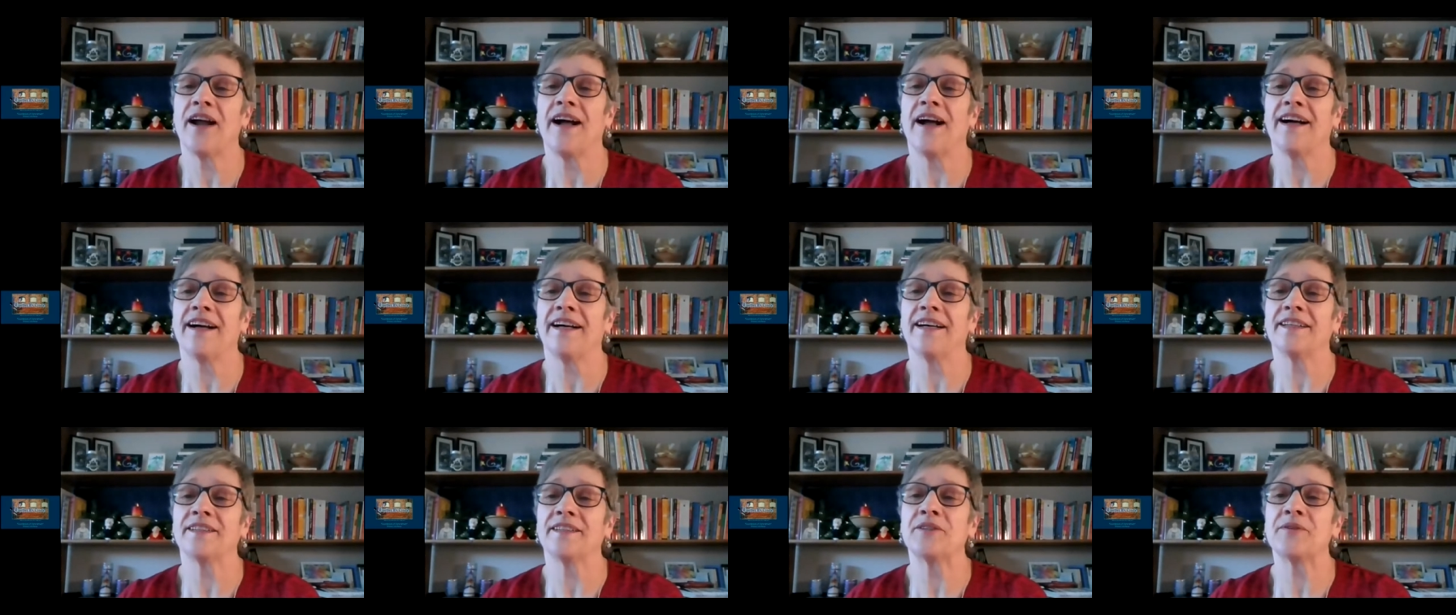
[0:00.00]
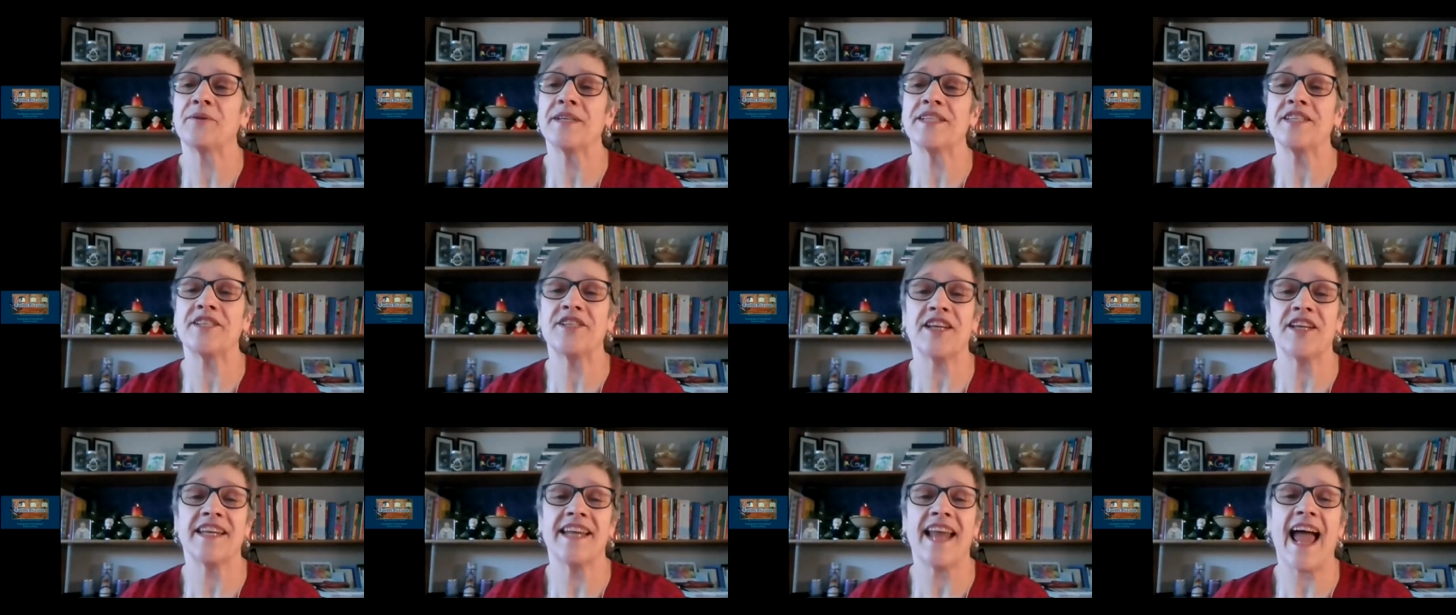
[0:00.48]
a
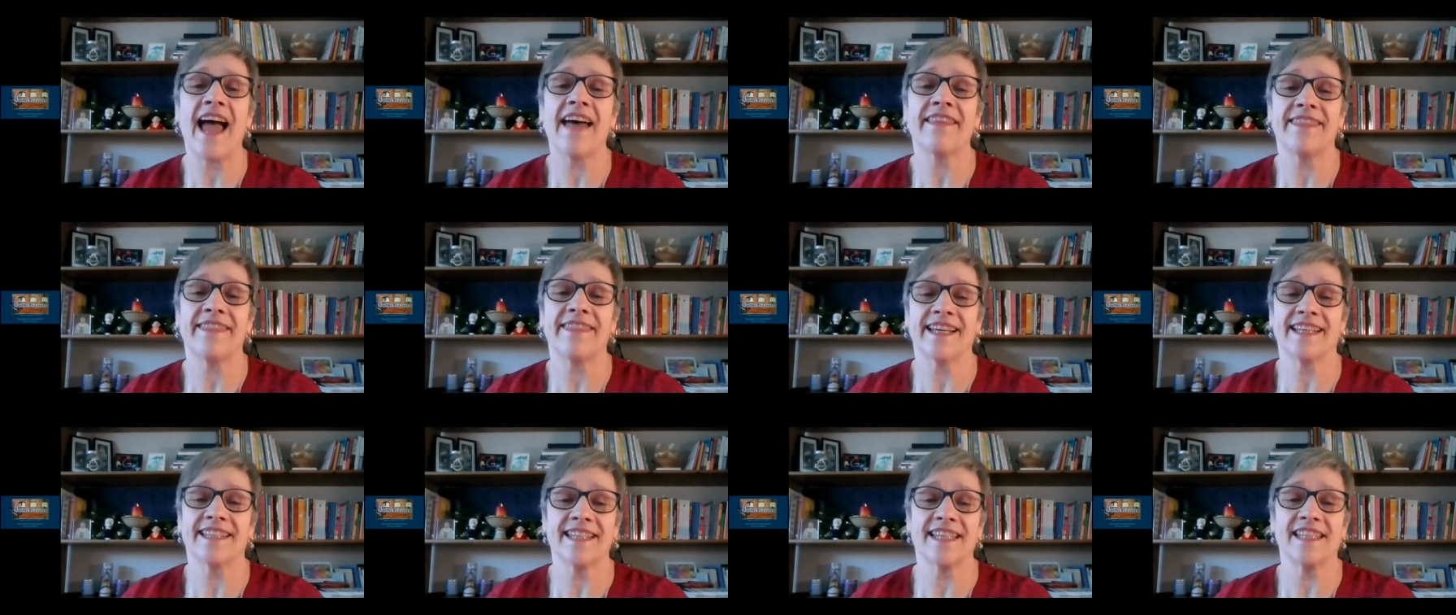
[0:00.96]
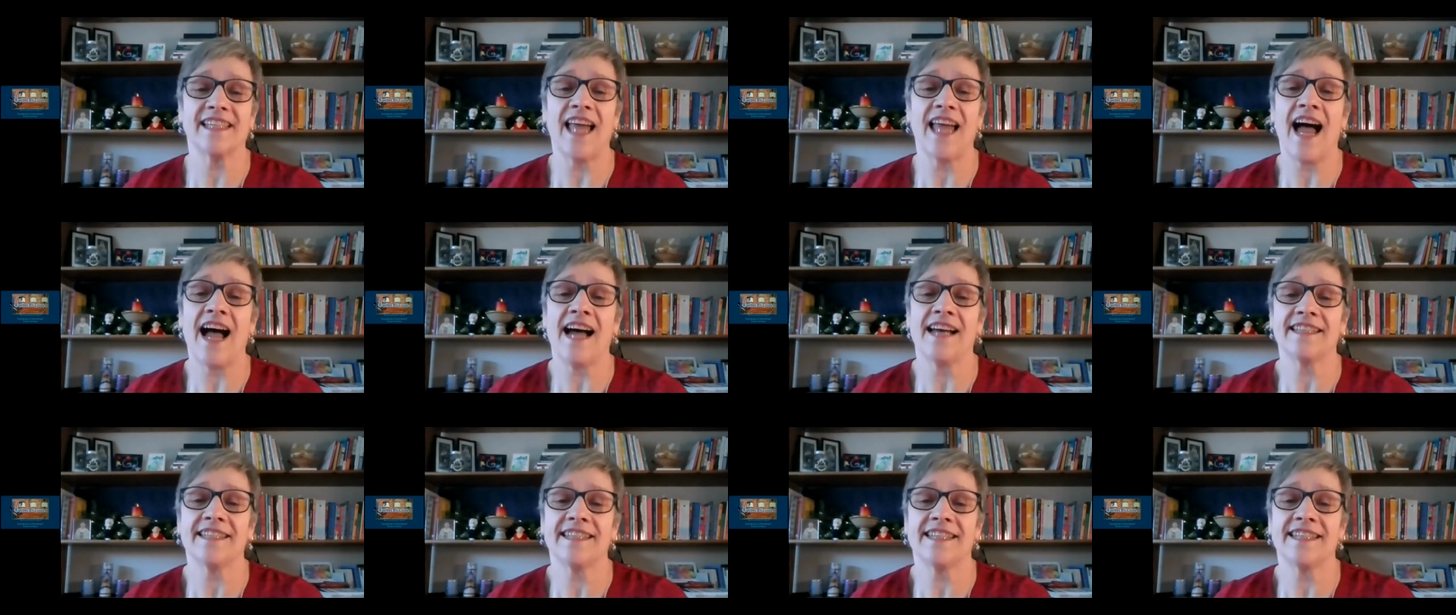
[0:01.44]
Christian ethics
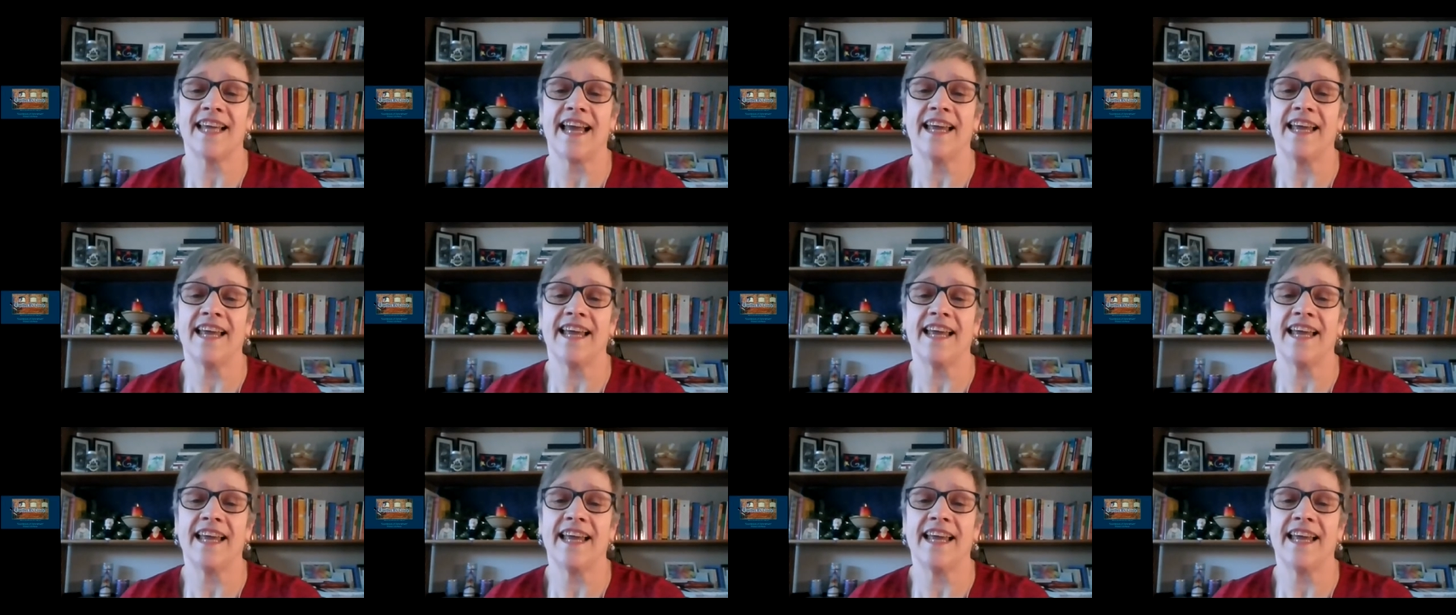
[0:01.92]
class,